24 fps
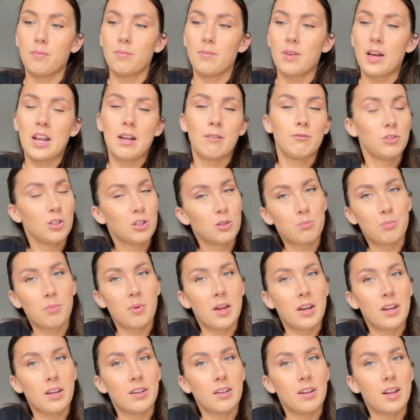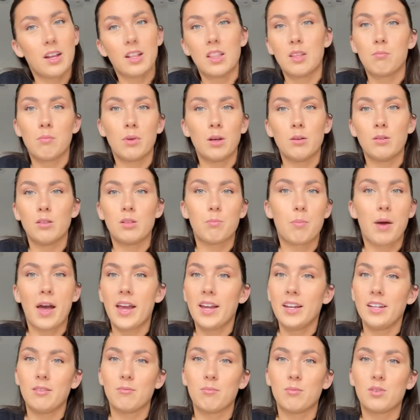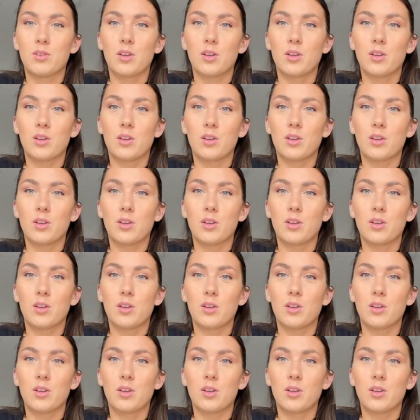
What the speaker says: And I've just been in the mood to paint.